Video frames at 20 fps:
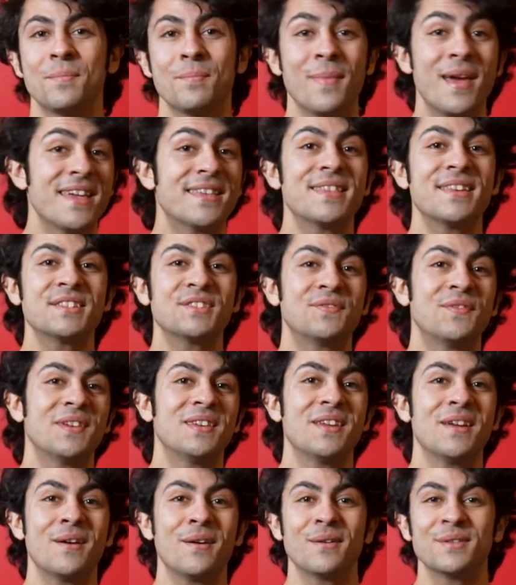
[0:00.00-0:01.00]
make these
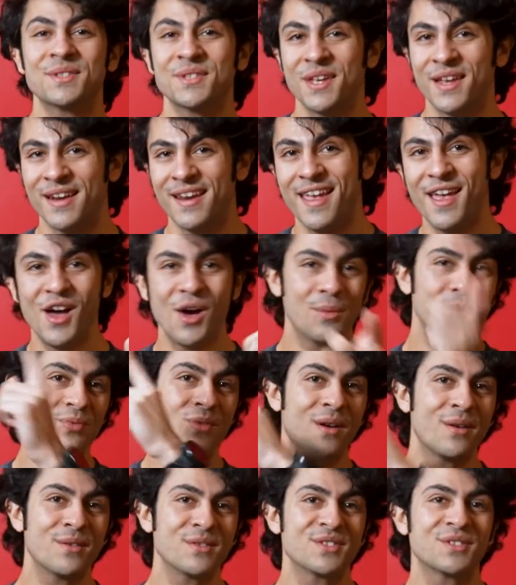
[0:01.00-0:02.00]
videos, and help
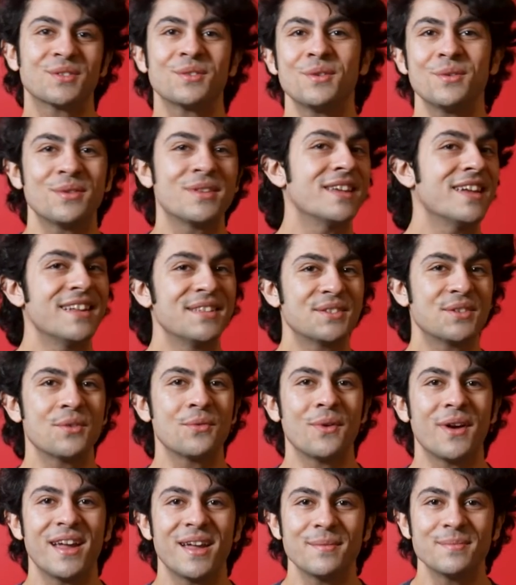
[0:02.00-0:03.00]
runners through the
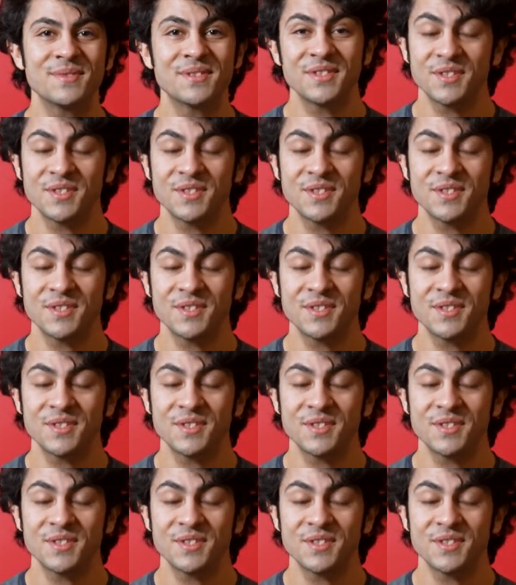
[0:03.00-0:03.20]
interwebs.